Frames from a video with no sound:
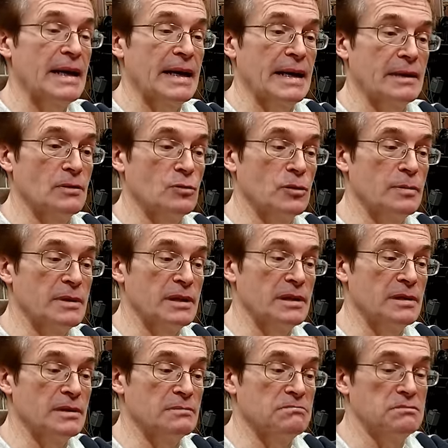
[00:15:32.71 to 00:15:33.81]
and it would
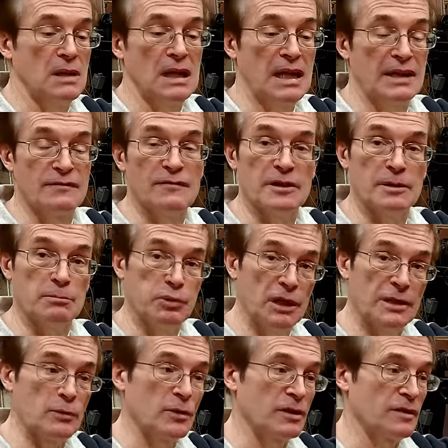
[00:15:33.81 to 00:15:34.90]
be a lot of fun to
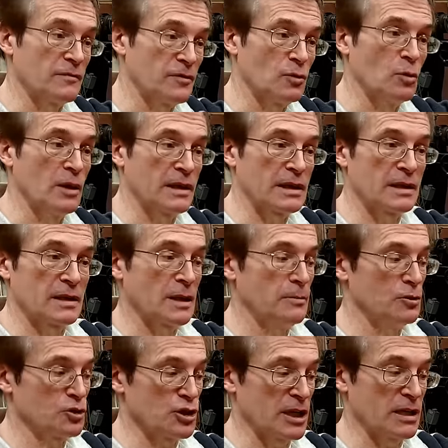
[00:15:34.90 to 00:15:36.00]
play with if you want to get a
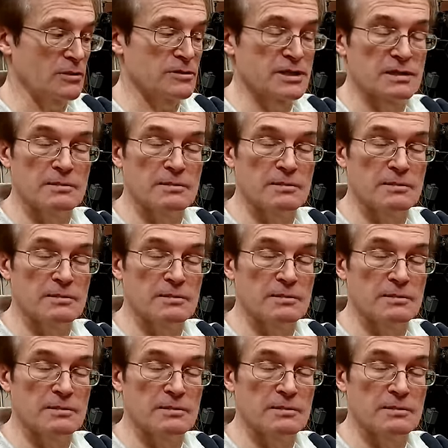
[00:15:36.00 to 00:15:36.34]
couple shakers,